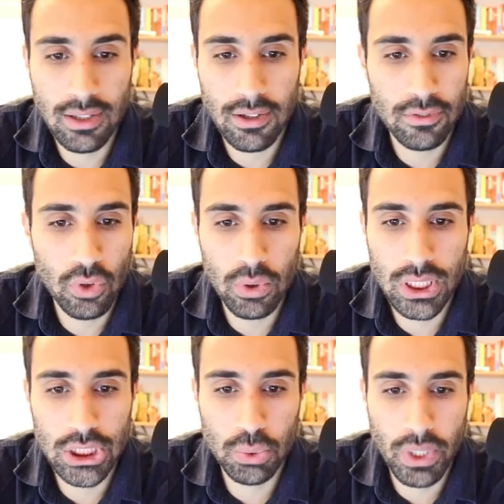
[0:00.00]

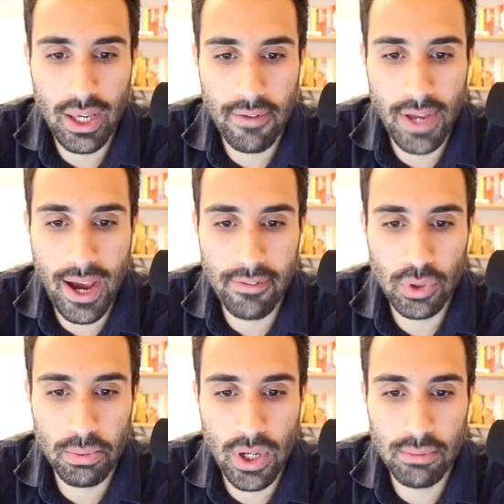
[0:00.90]
Notice we have after
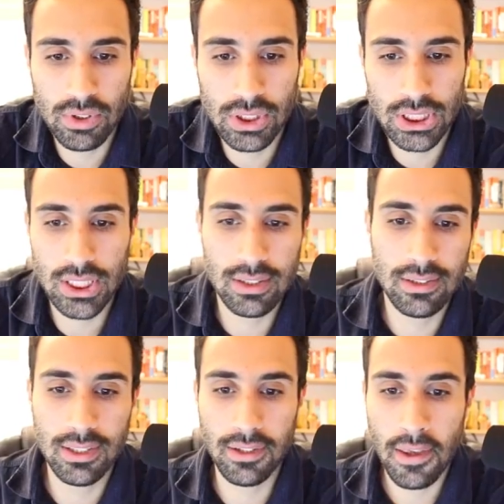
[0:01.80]
primary
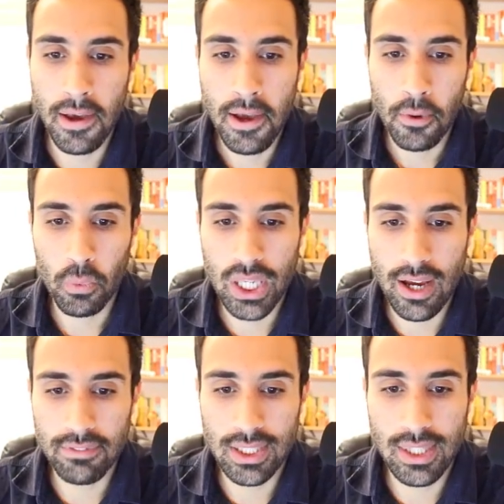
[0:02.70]
settling, we
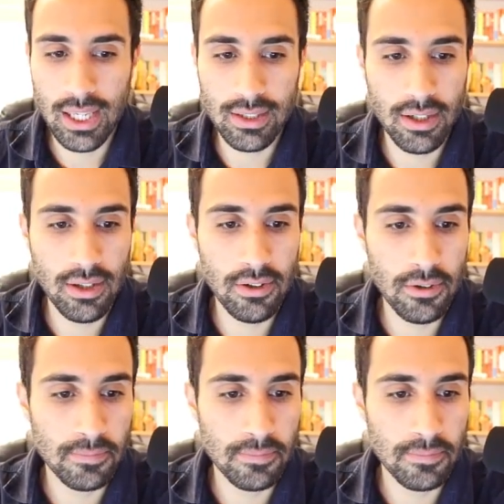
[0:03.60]
have the data here